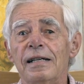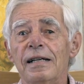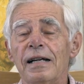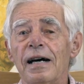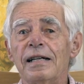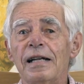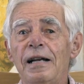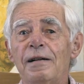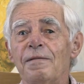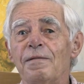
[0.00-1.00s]
in the
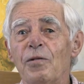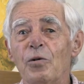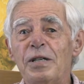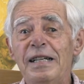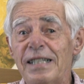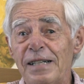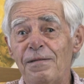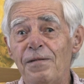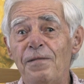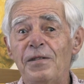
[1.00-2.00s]
1940s and
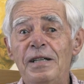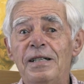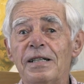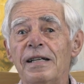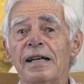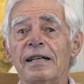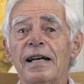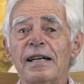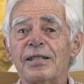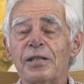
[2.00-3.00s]
50s in our
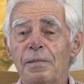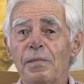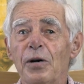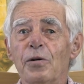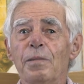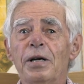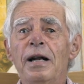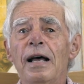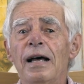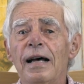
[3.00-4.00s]
house in Melbourne.